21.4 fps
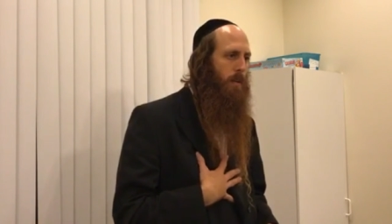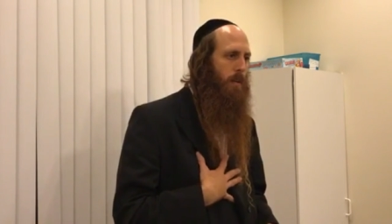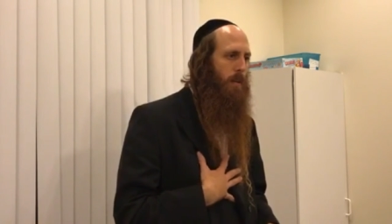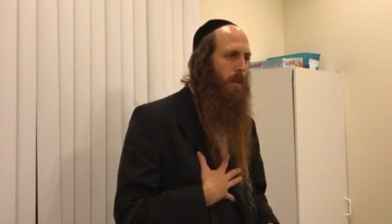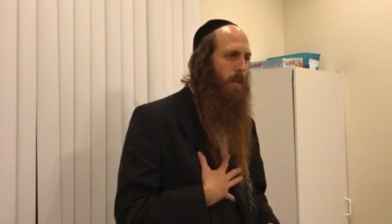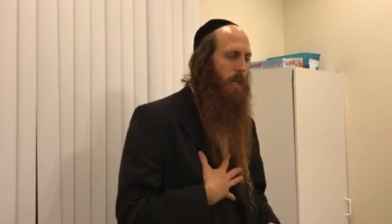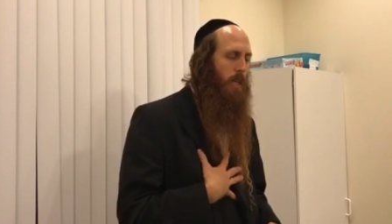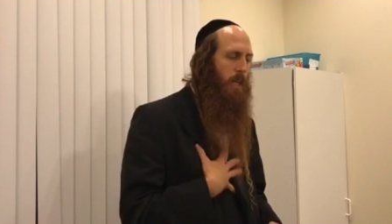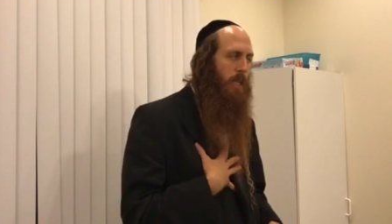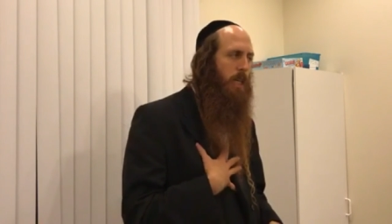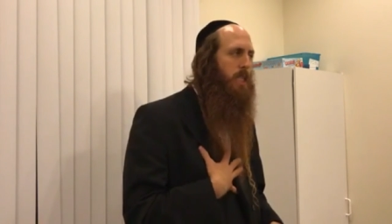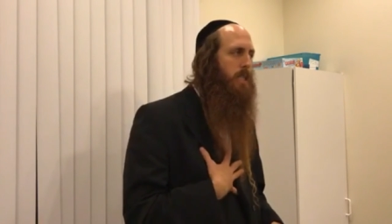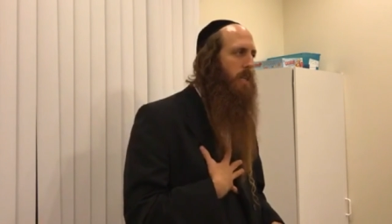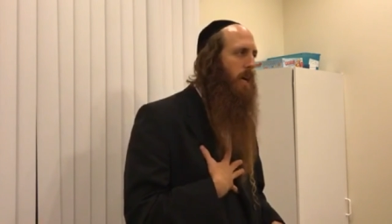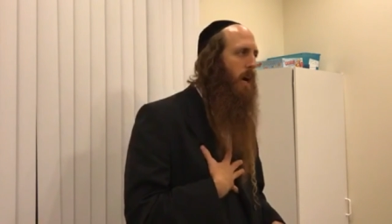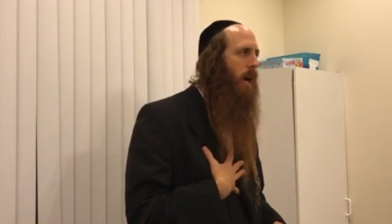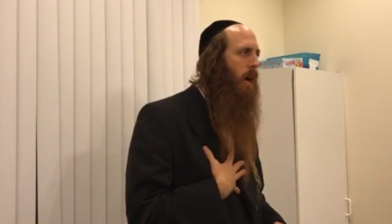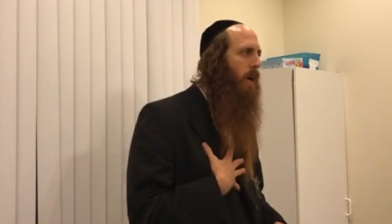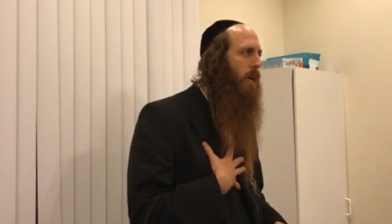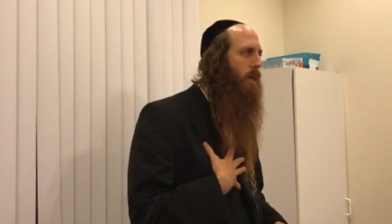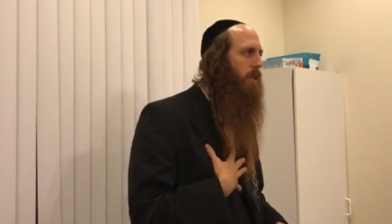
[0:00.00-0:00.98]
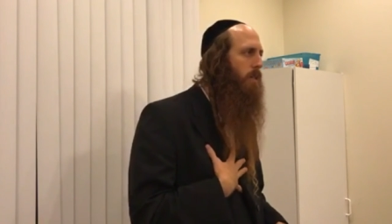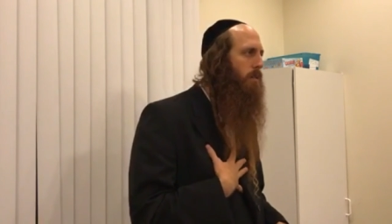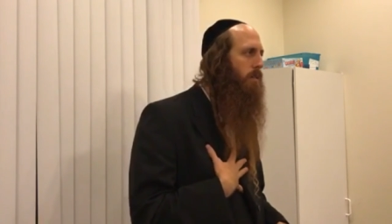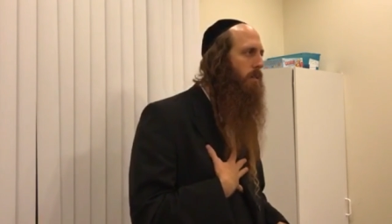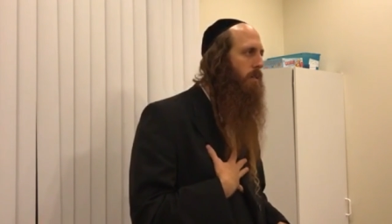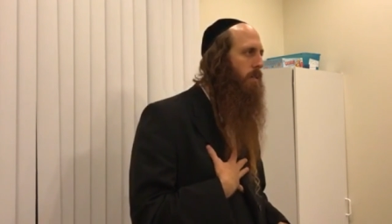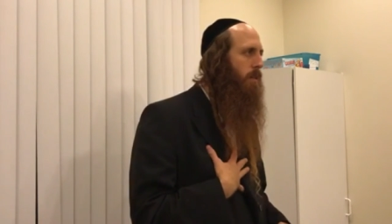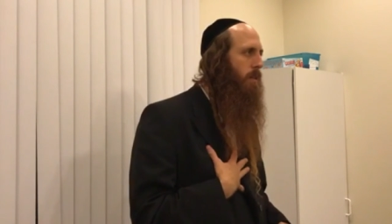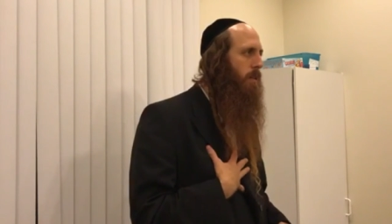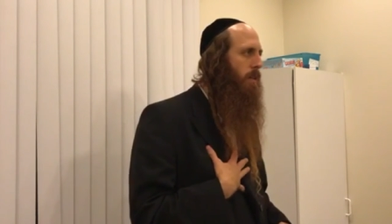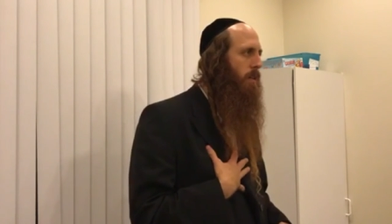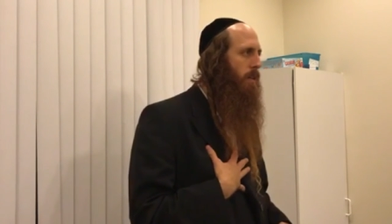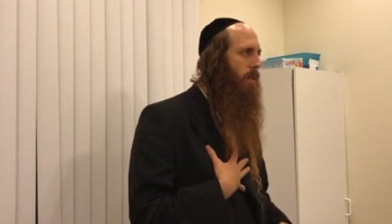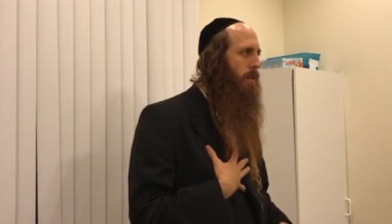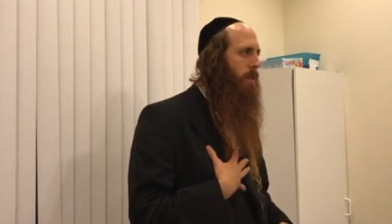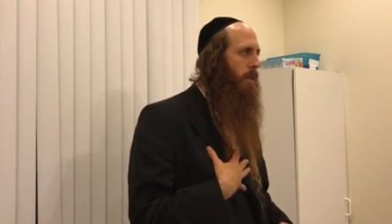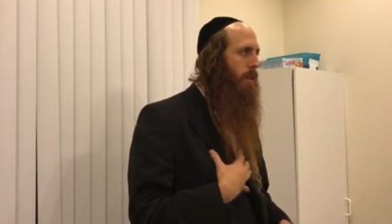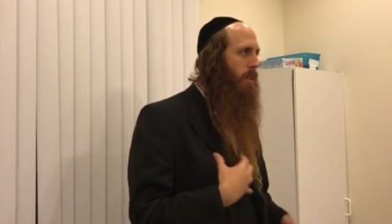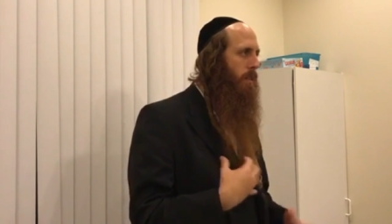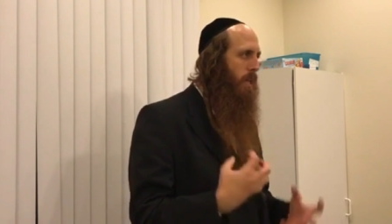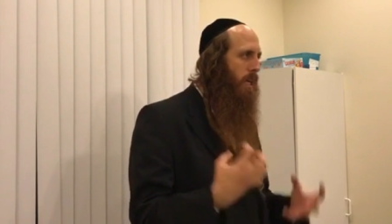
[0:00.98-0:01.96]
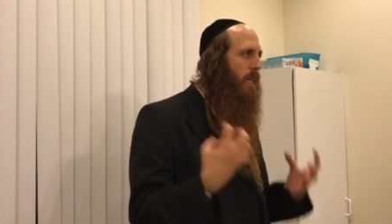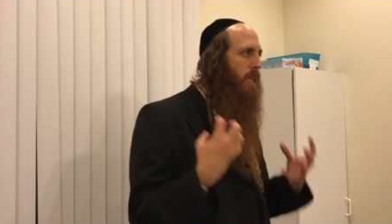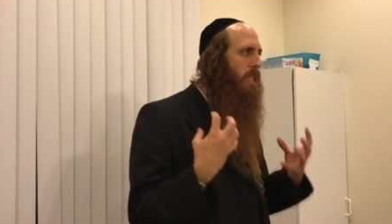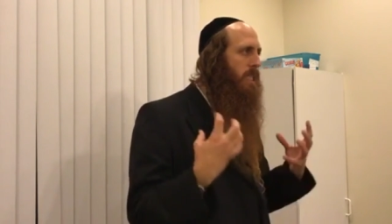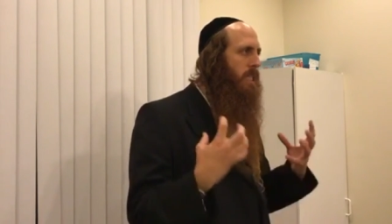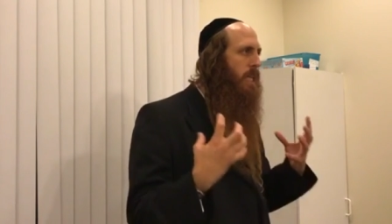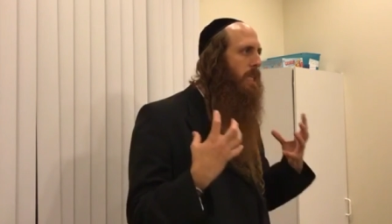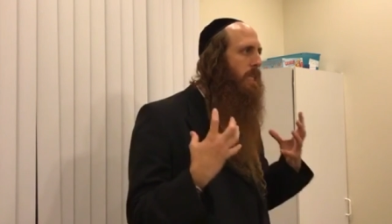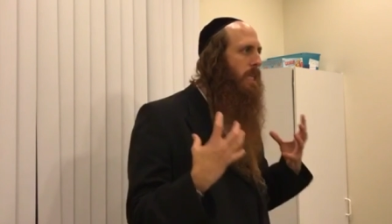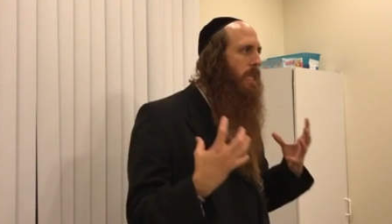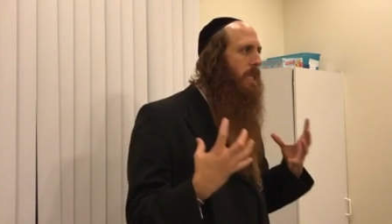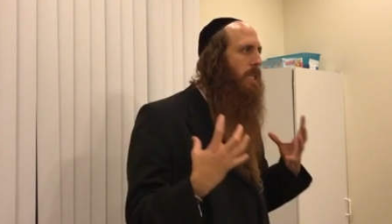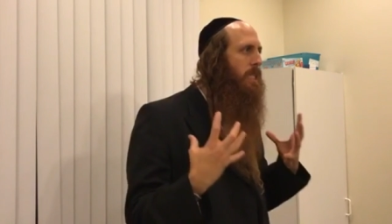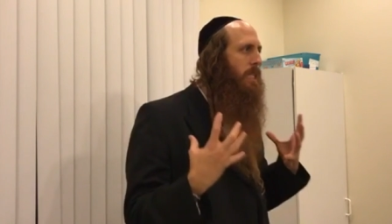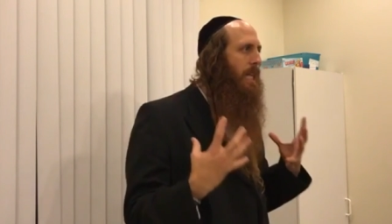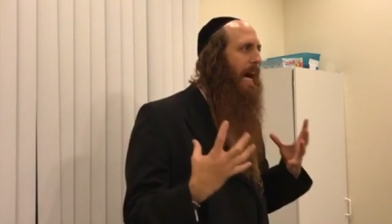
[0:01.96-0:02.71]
in his heart. The things that his